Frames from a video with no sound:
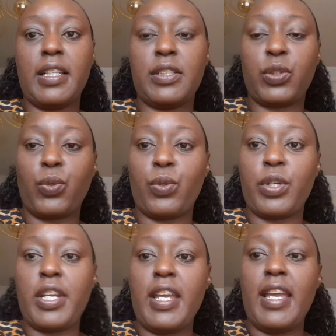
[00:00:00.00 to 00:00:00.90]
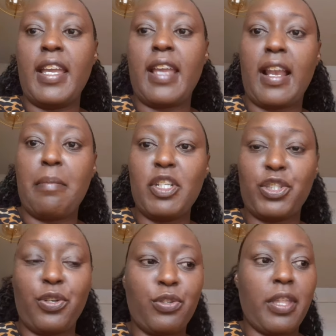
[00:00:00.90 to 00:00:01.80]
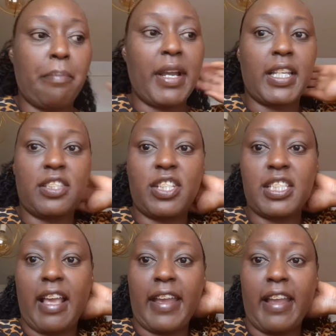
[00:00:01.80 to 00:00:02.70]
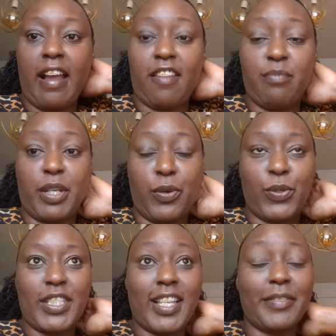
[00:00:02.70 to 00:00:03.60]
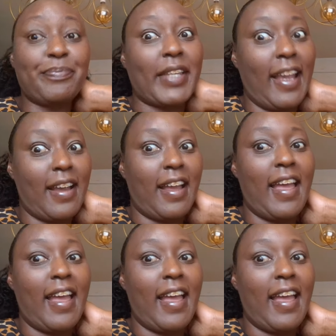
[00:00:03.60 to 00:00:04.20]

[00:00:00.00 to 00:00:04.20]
So yeah, let me show you the packages I have, because yeah,